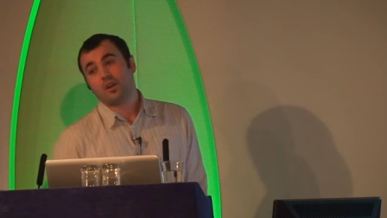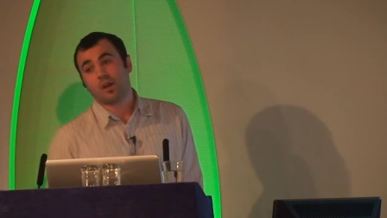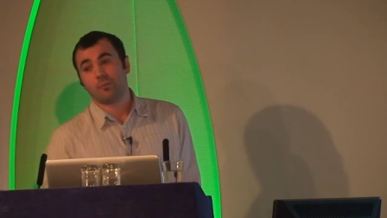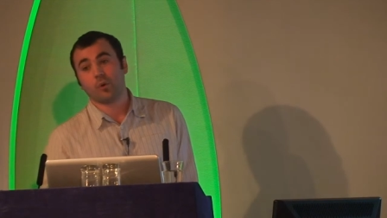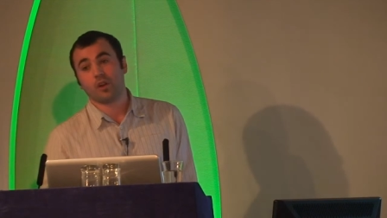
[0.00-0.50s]

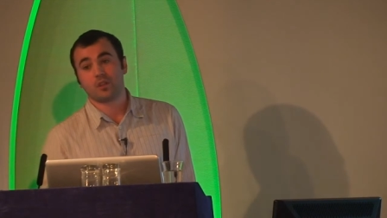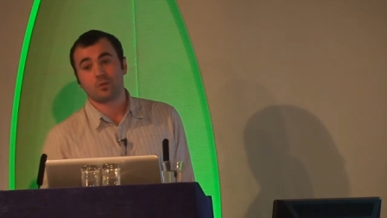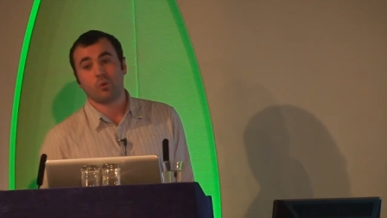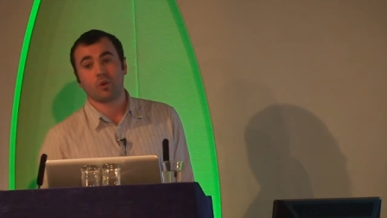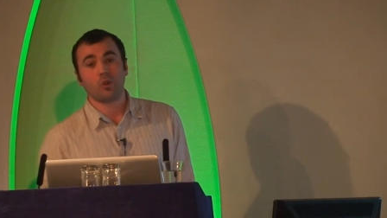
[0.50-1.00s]
I bought it this
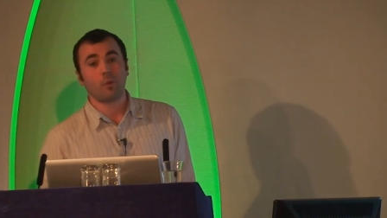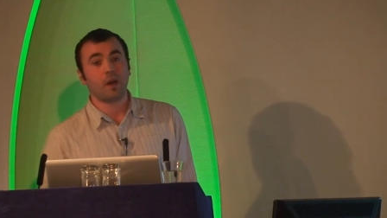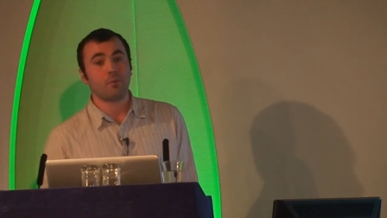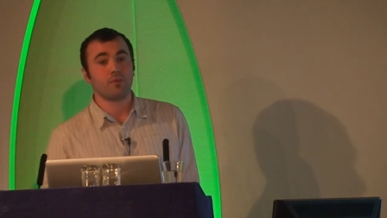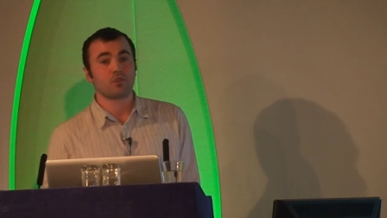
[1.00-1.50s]
morning on the way
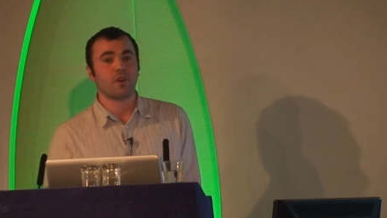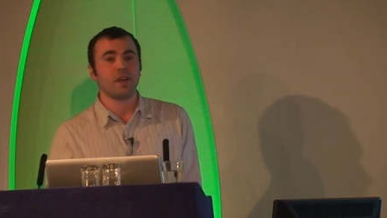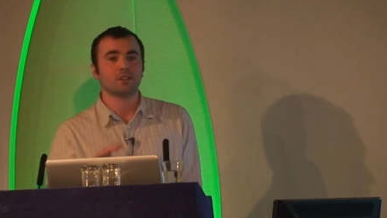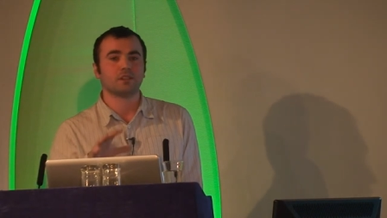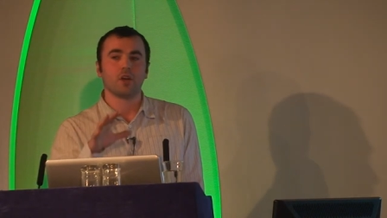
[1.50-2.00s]
up on the
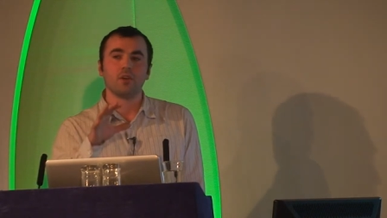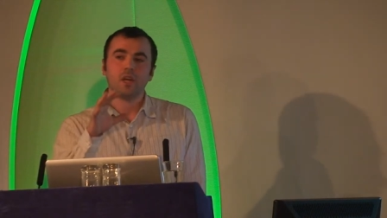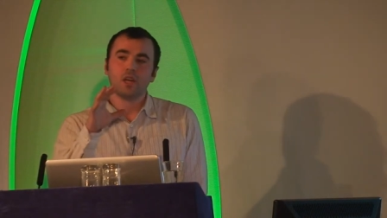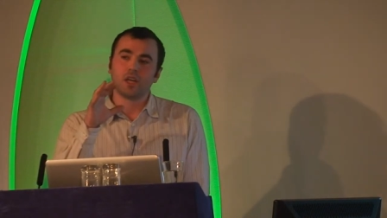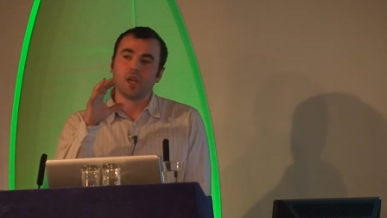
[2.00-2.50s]
train. So,
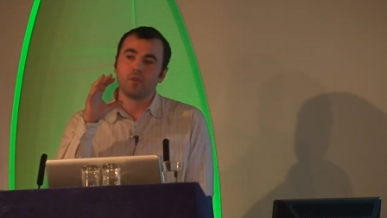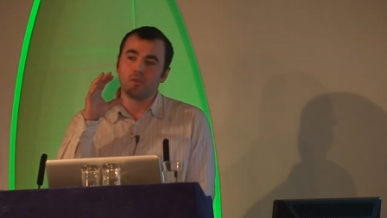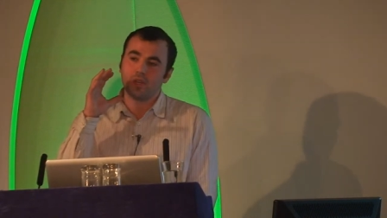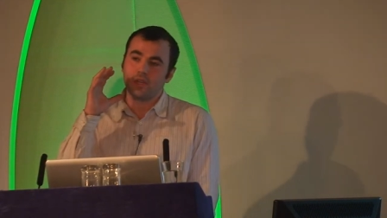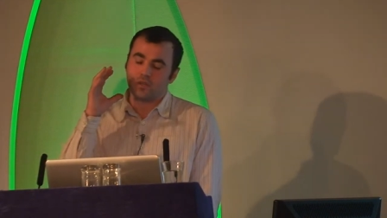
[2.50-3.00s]

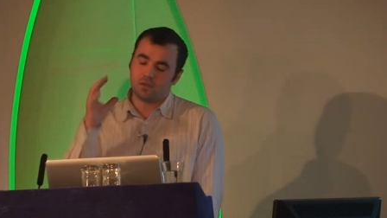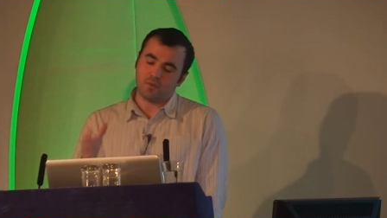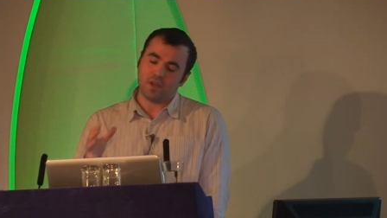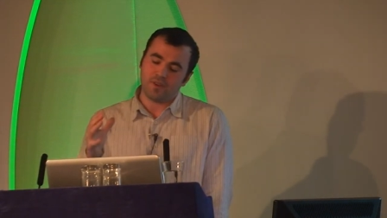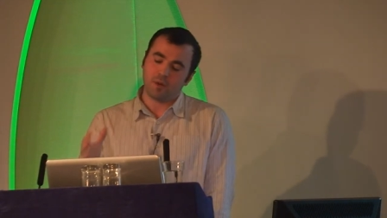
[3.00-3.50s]

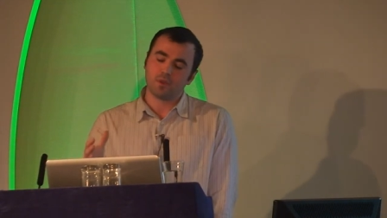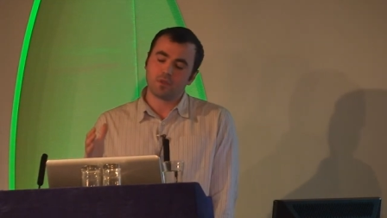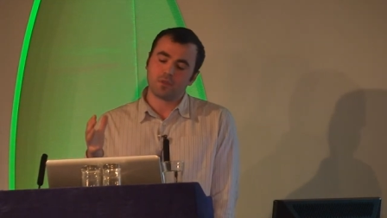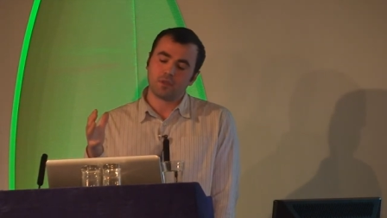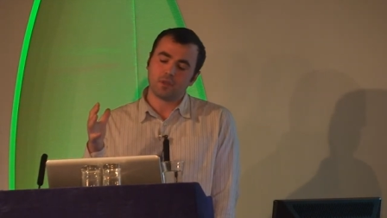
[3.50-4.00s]
if
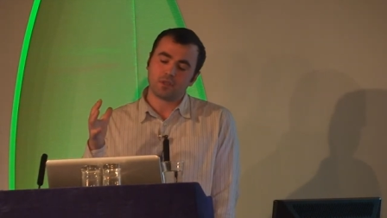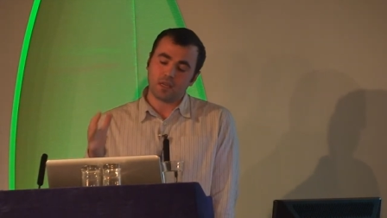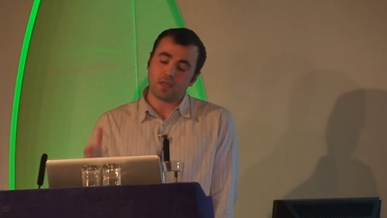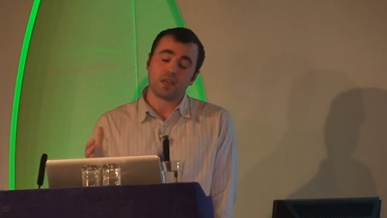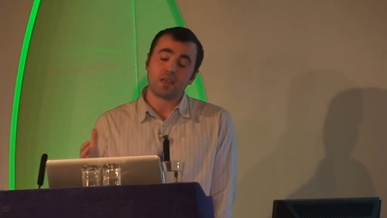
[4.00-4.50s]
anyone's
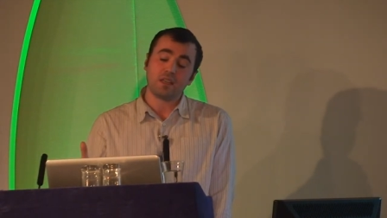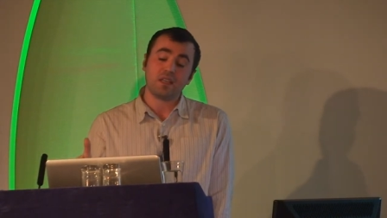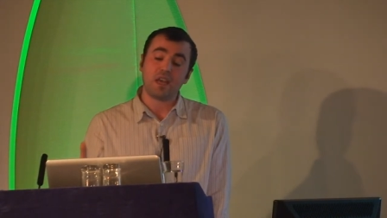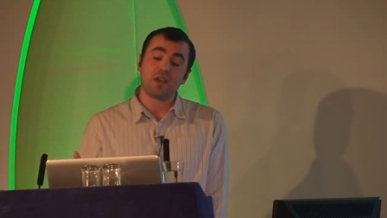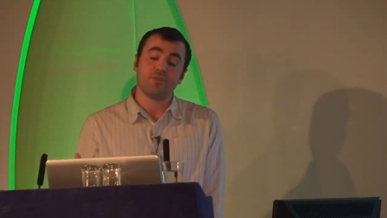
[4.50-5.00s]
taken
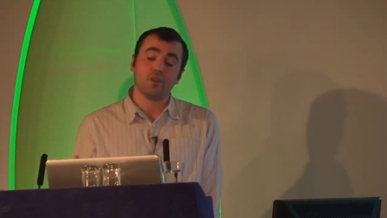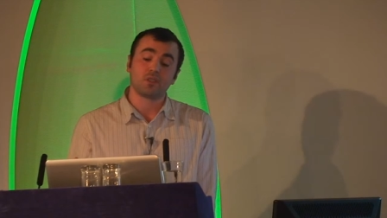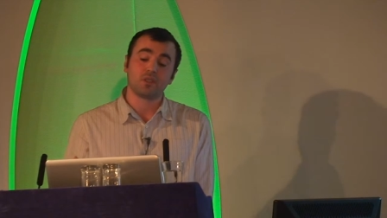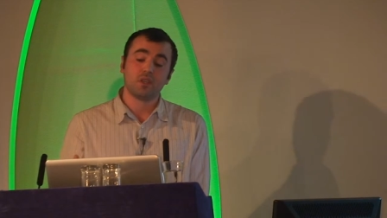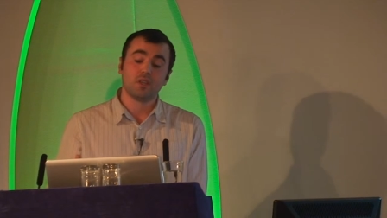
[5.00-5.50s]
the
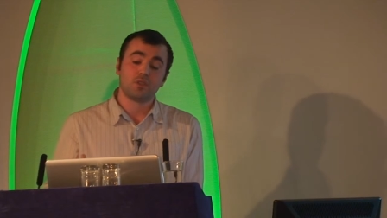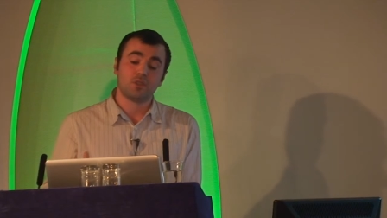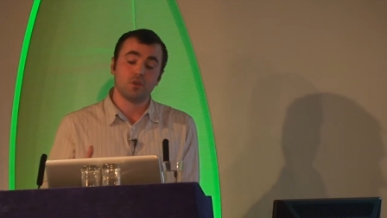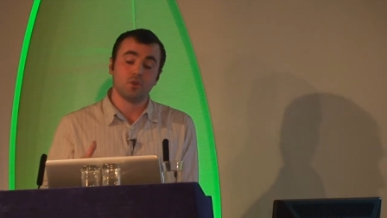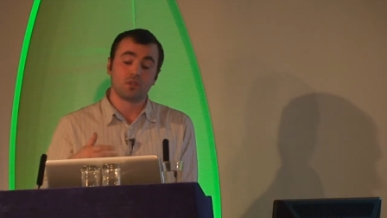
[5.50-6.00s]
effort
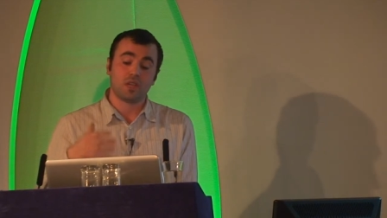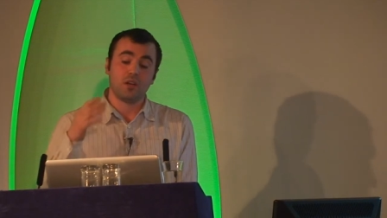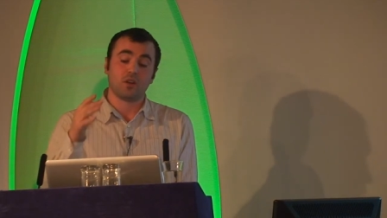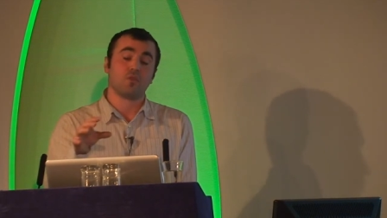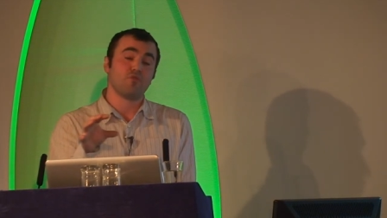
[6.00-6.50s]
to say,
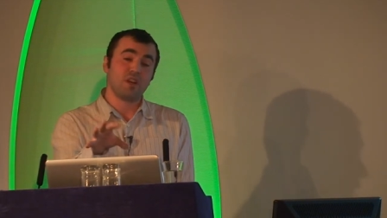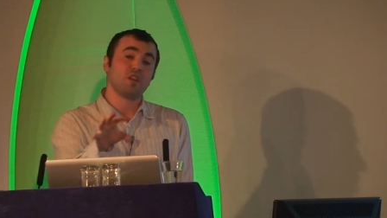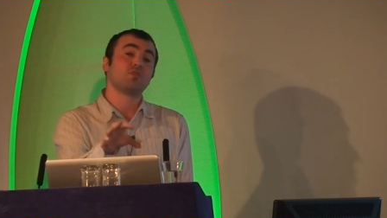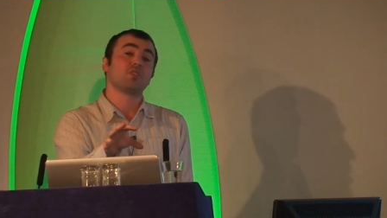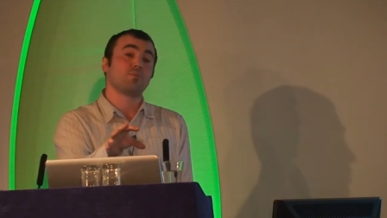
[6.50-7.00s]
look, I'm really
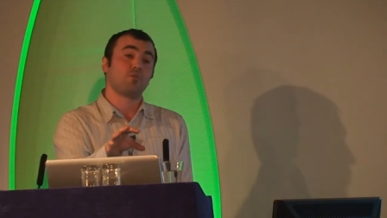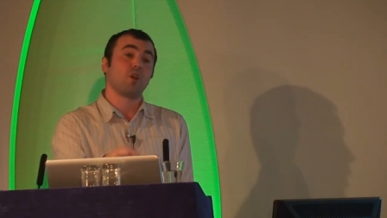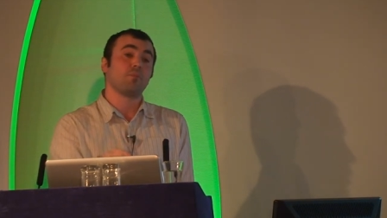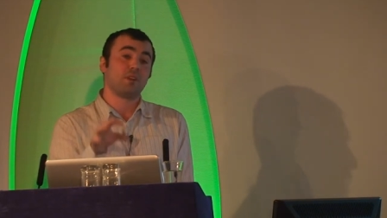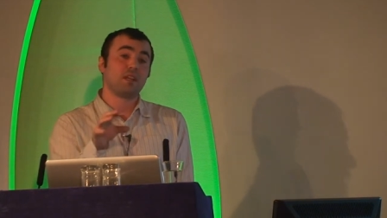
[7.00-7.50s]
interested in that
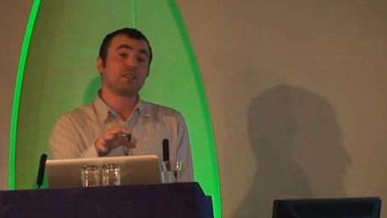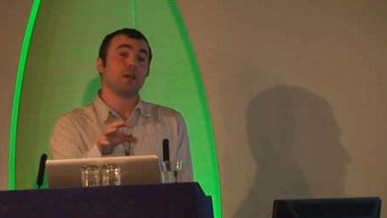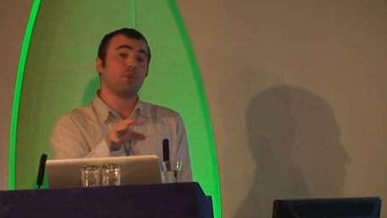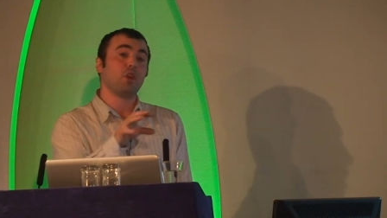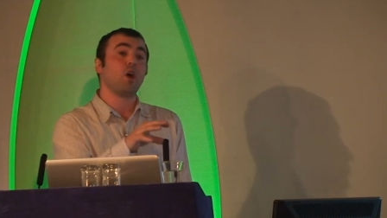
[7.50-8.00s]
product, please
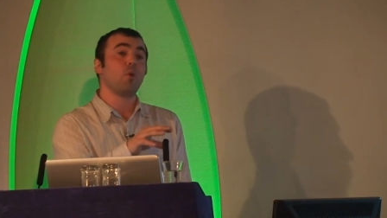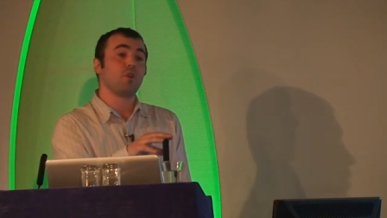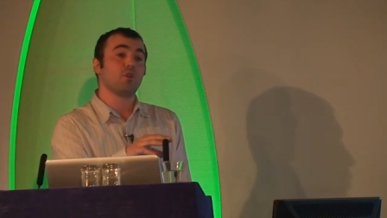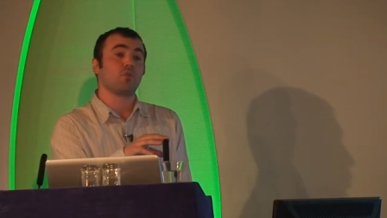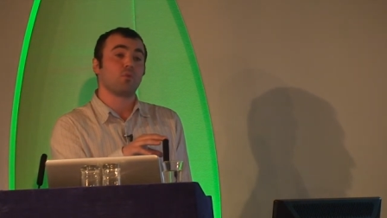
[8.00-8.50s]
let me know
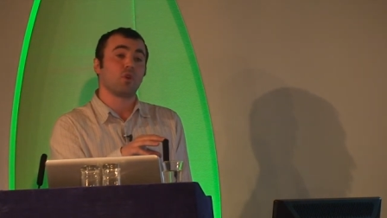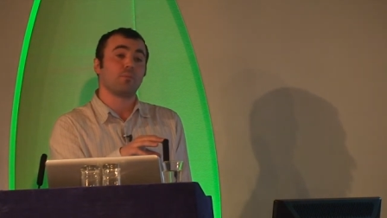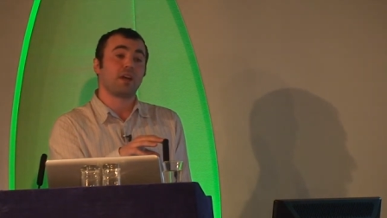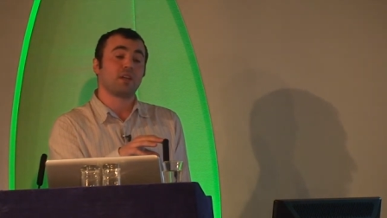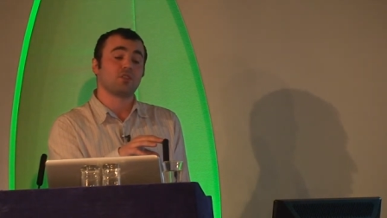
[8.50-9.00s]
when you're
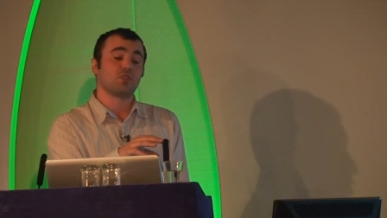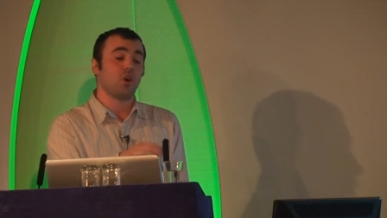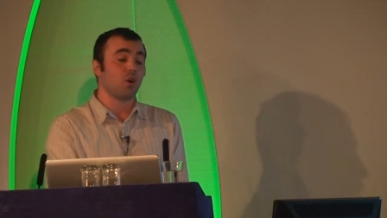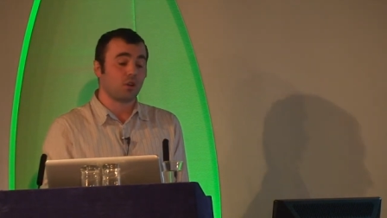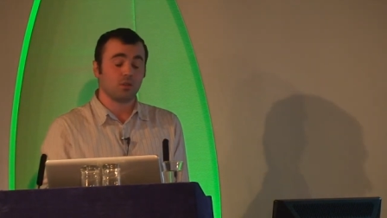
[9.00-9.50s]
back in
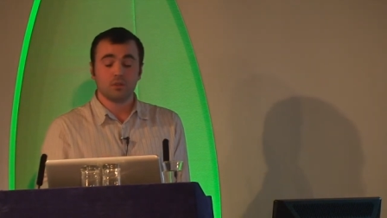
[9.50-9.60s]
stock,